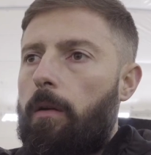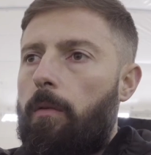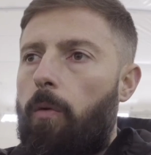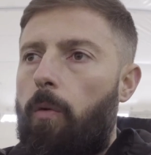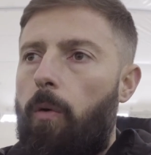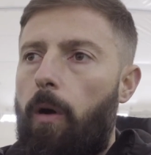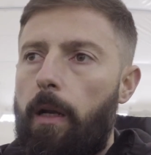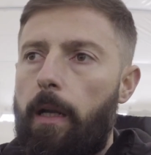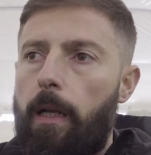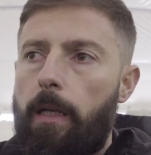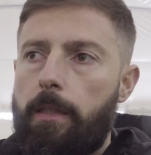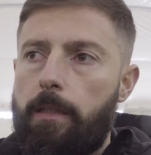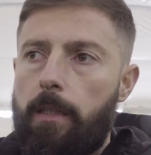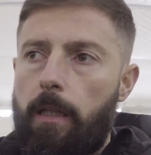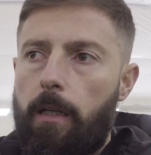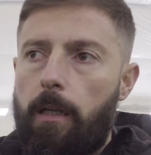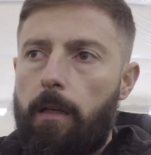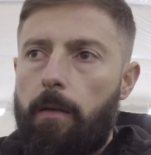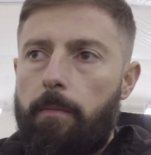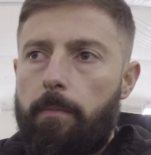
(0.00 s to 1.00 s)
Juanan
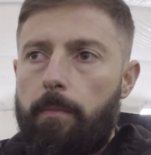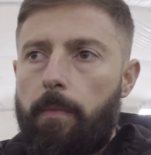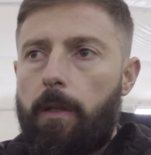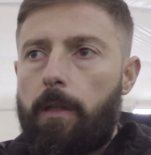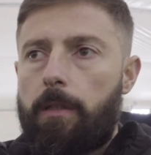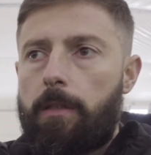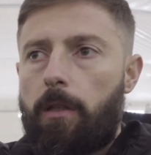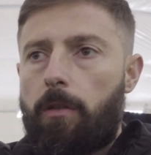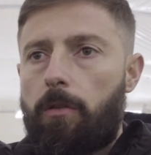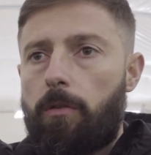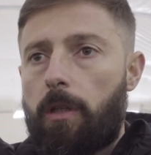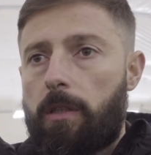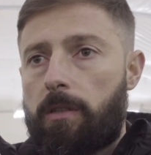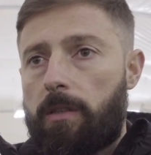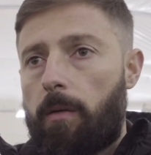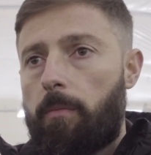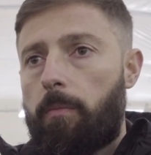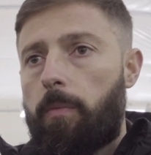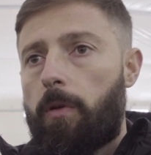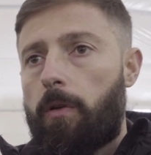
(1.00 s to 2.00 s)
is a good
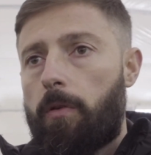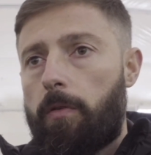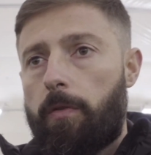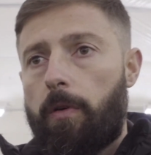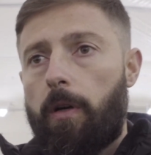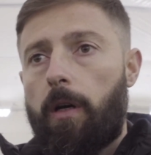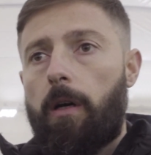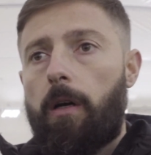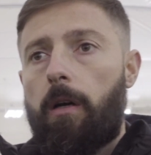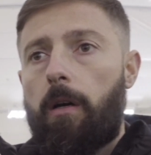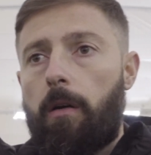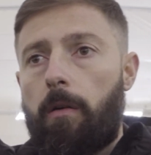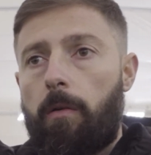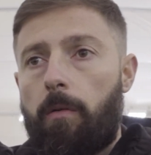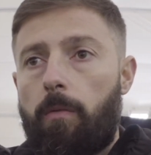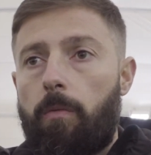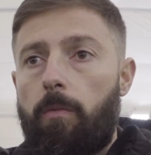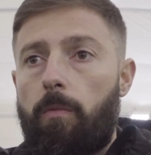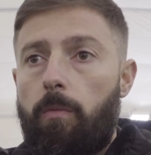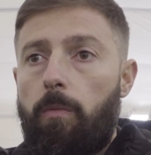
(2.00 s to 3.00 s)
example of
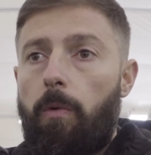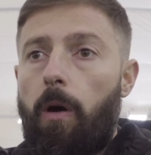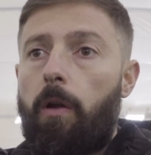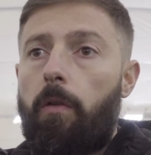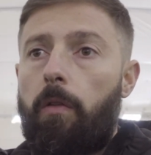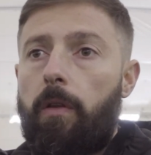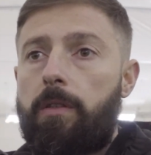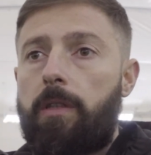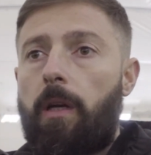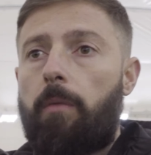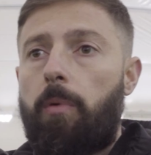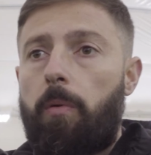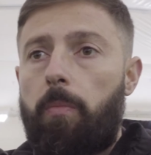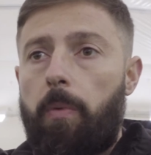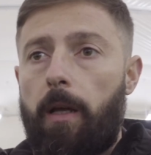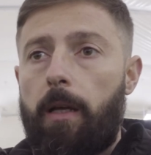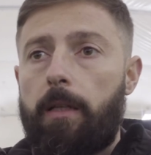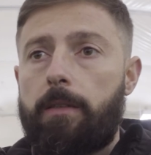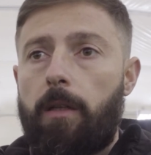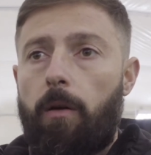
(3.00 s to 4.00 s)
one of the type of
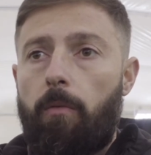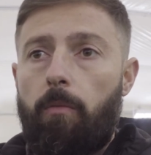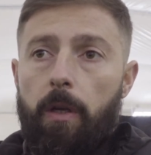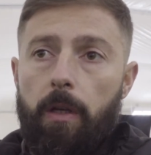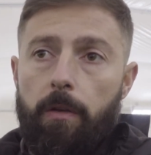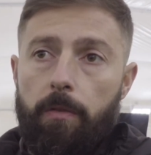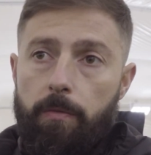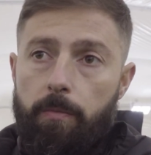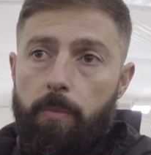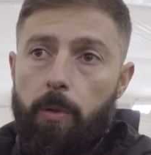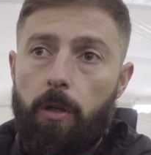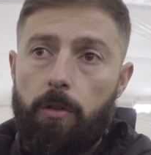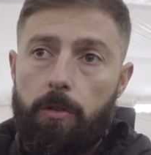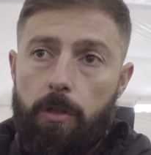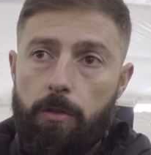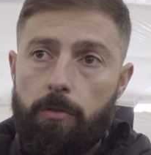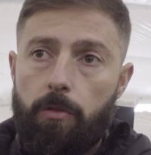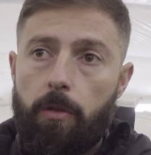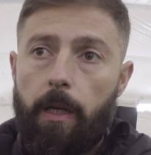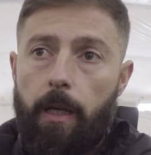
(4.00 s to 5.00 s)
players that we've brought
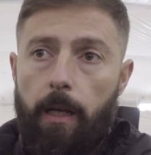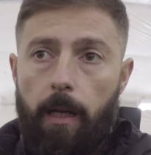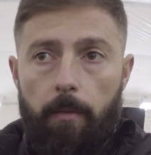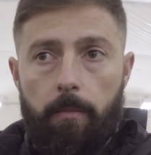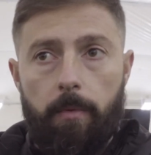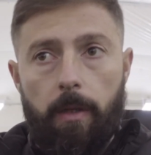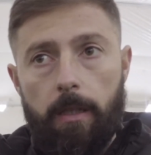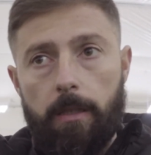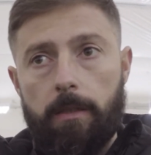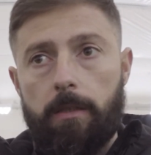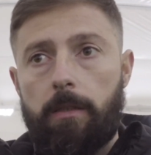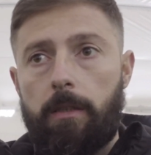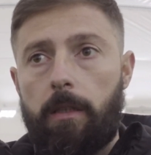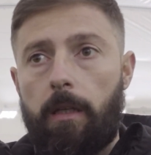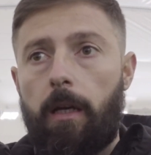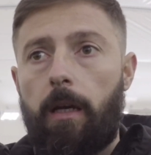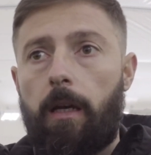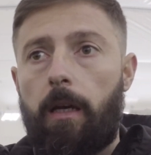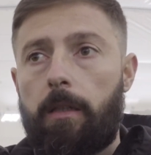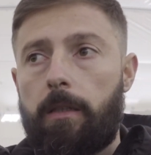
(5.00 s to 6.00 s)
into the club this
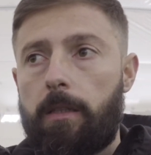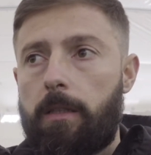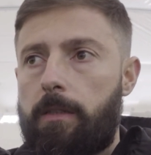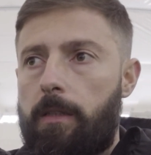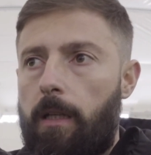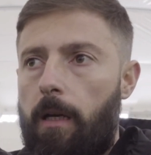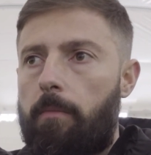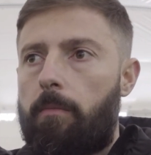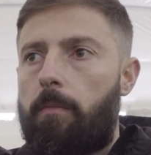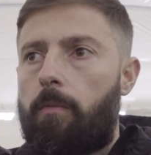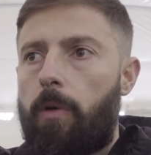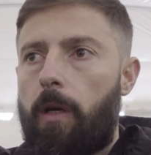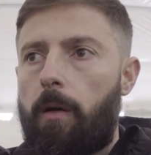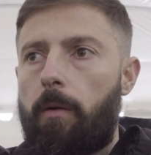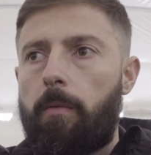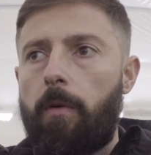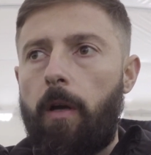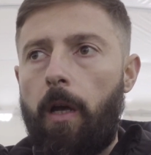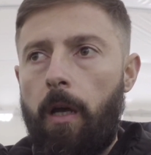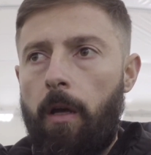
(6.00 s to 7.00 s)
time. We
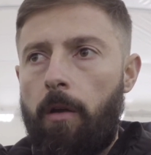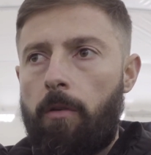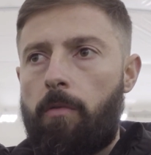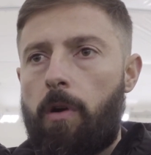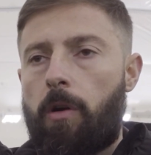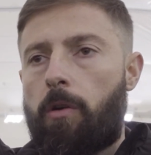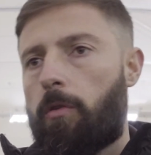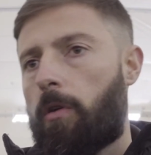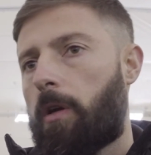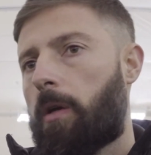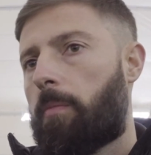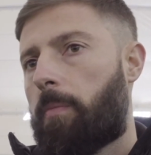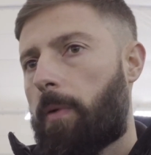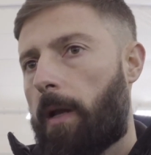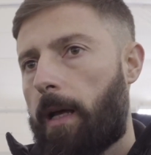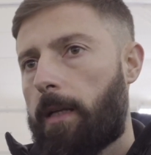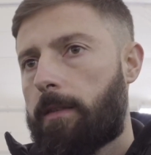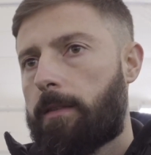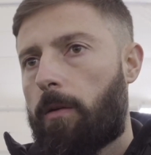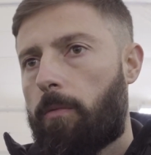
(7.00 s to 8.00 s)
have recruited
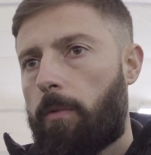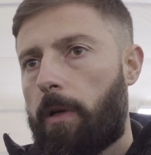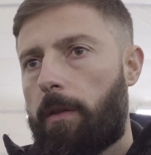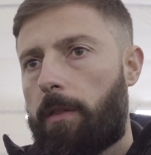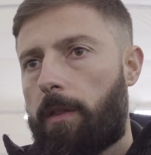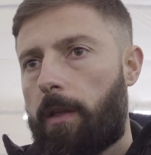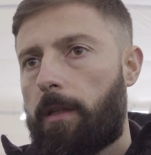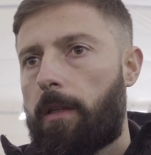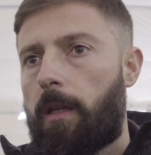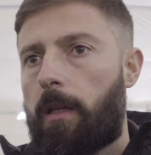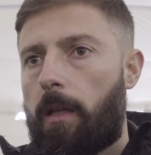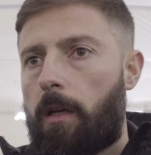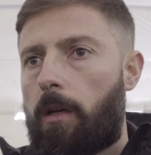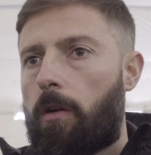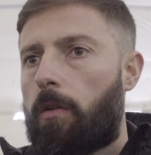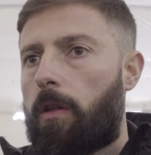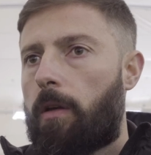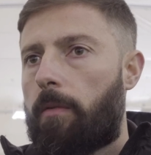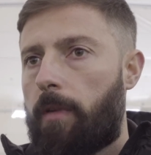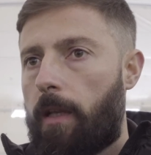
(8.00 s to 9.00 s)
players that we think that they
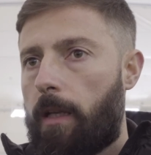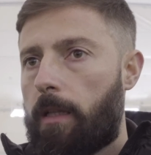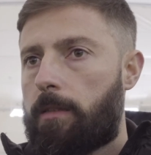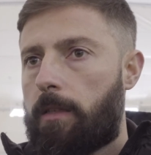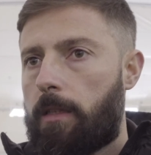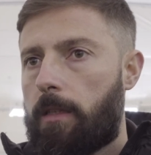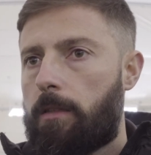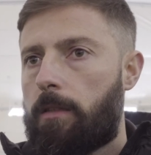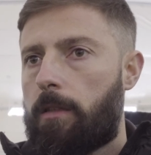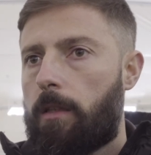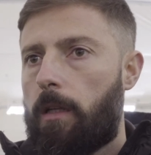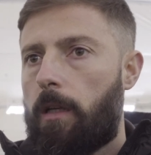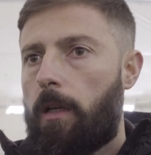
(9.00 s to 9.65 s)
got abilities